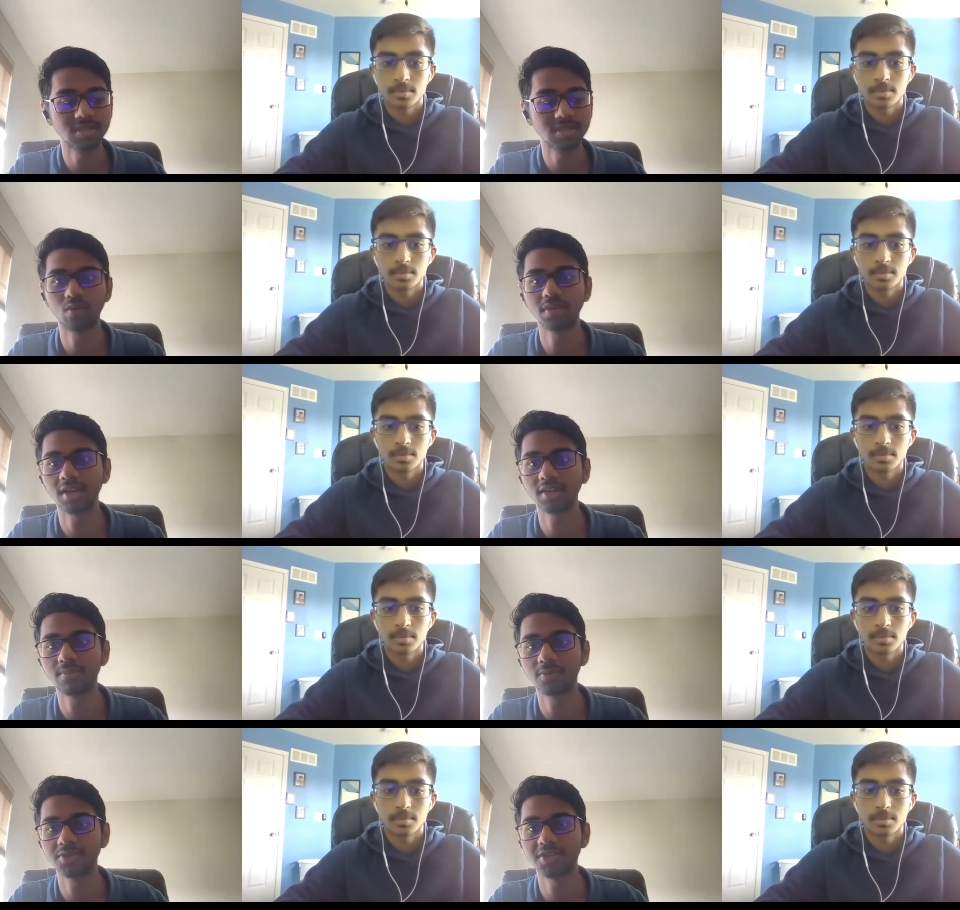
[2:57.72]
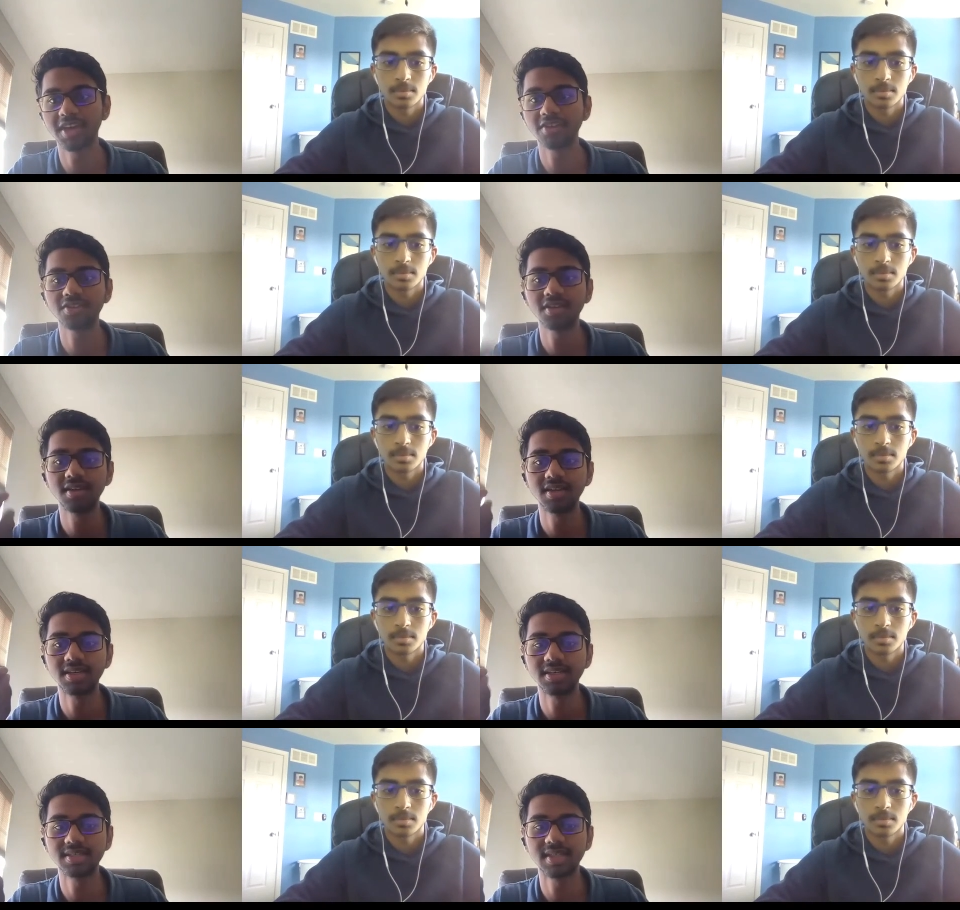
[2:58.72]
Speaker 1: I would tell them to change
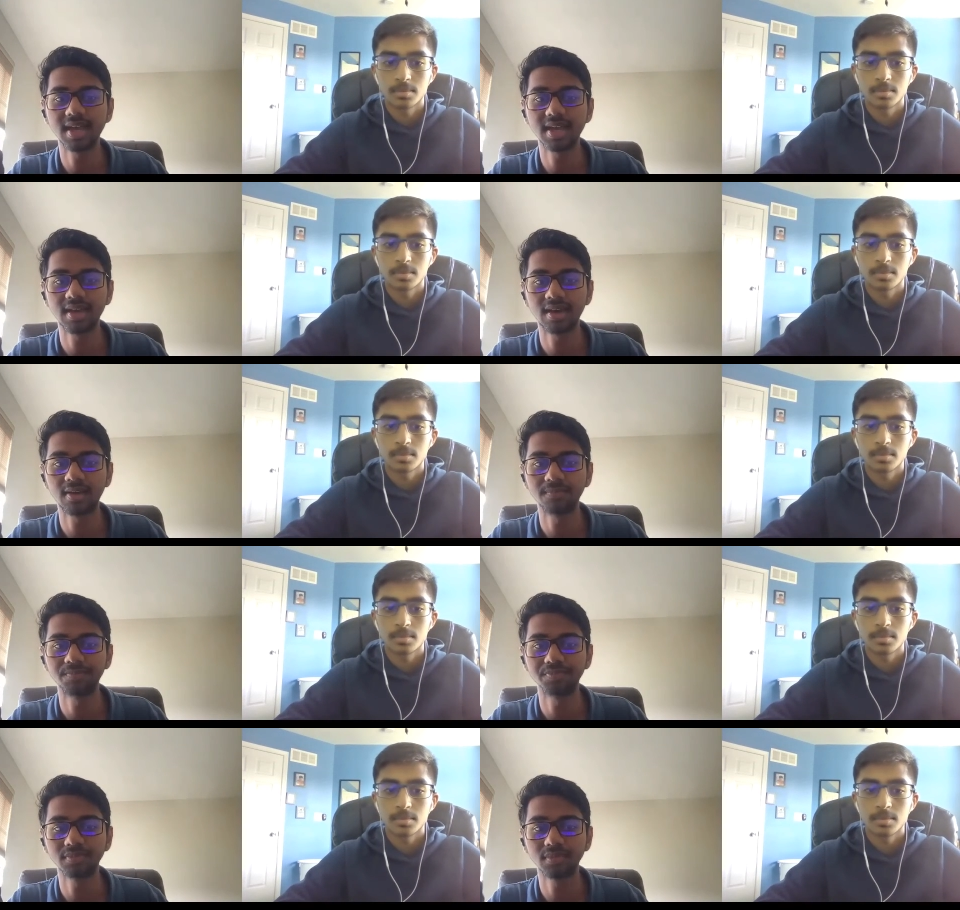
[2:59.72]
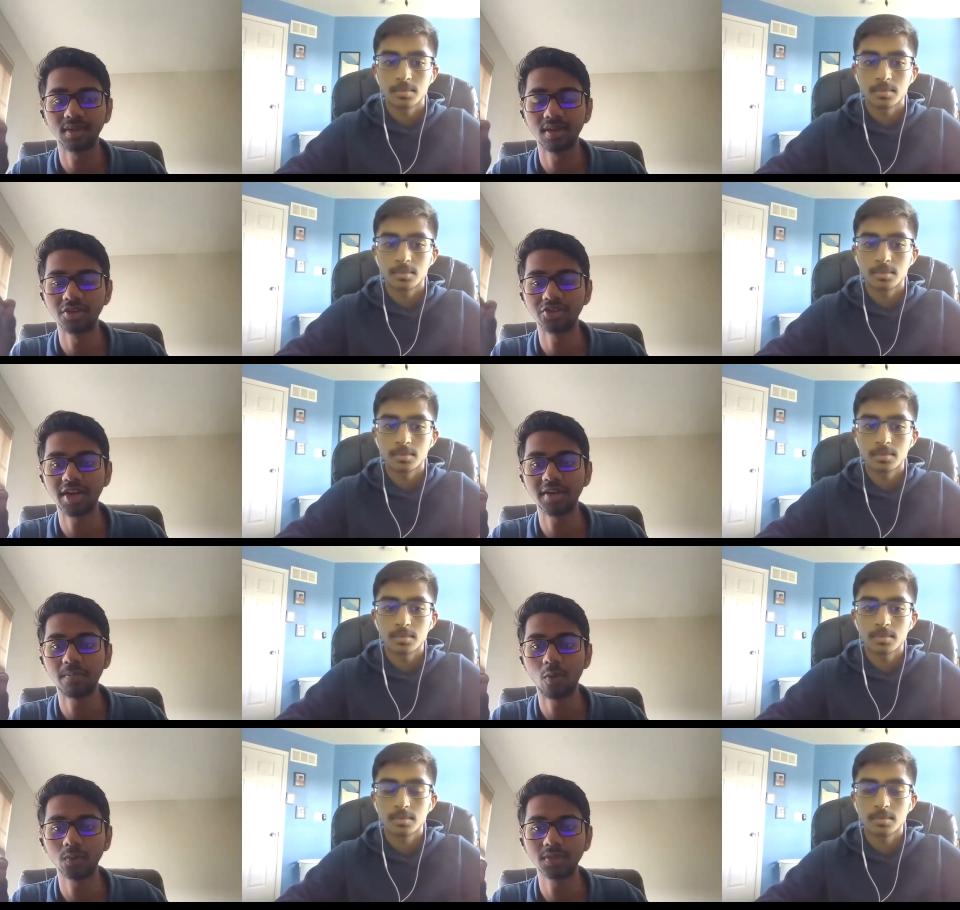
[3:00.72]
is that um,
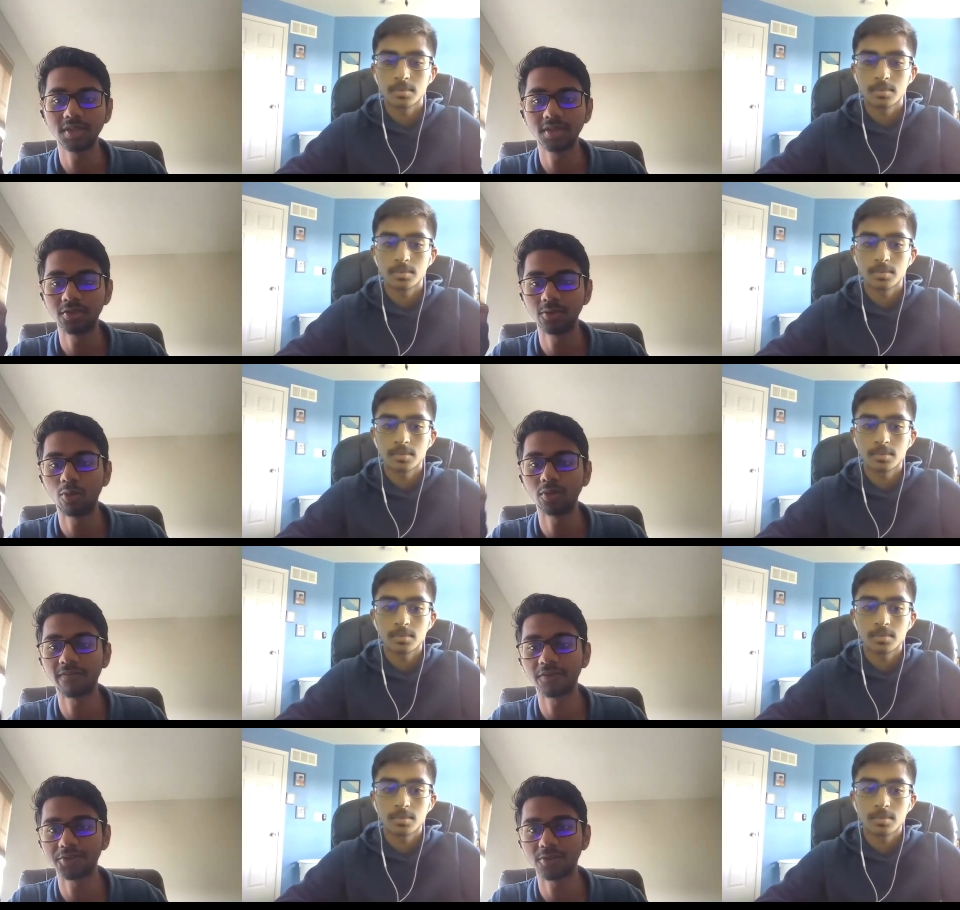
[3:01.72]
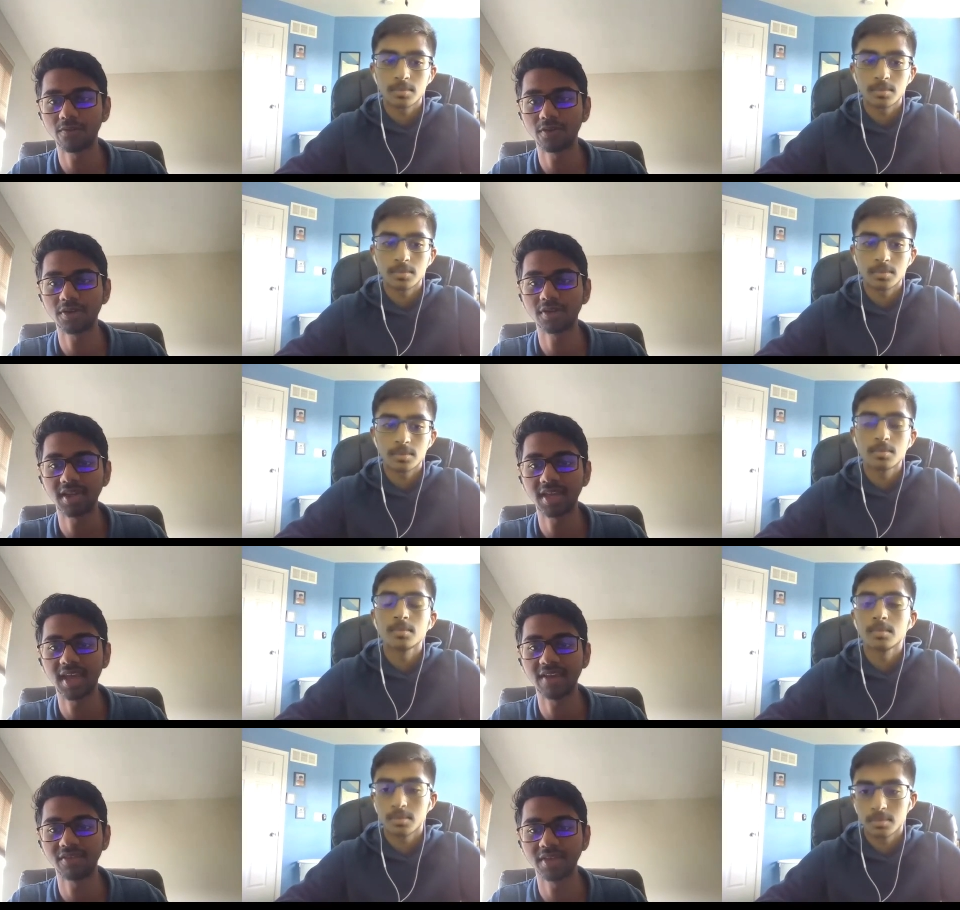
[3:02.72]
Trent Boult to bowl the first over, like
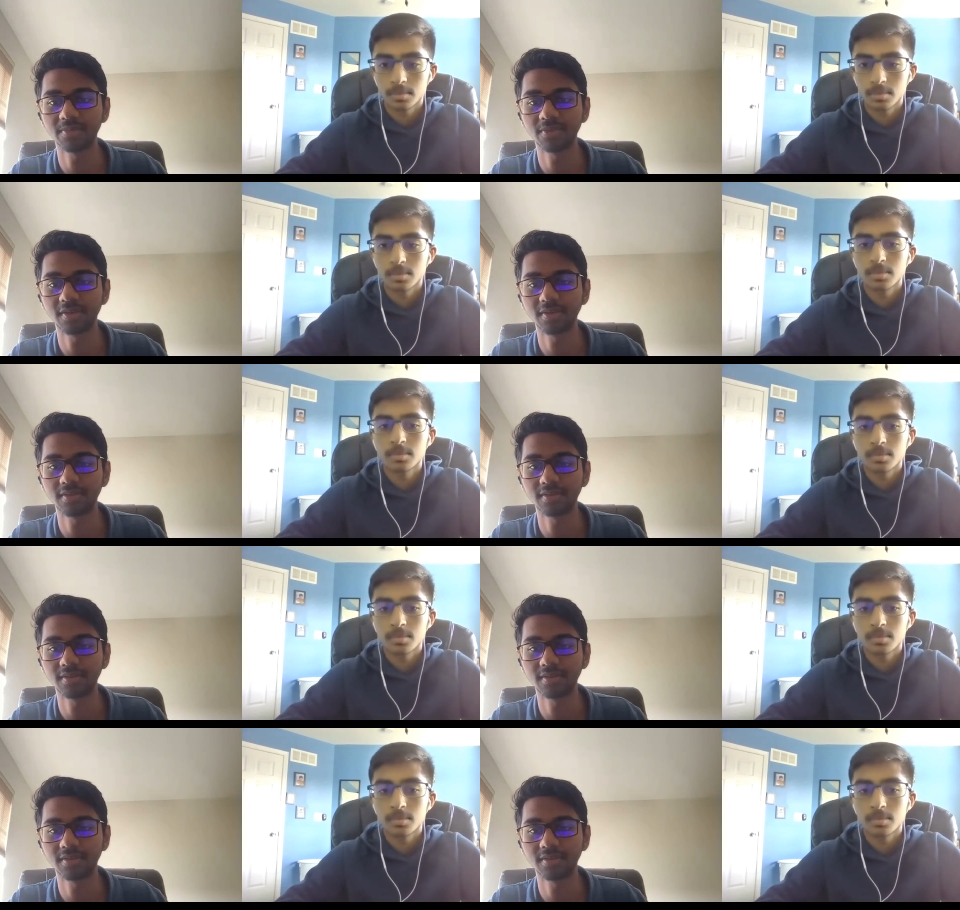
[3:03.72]
Kane Williamson.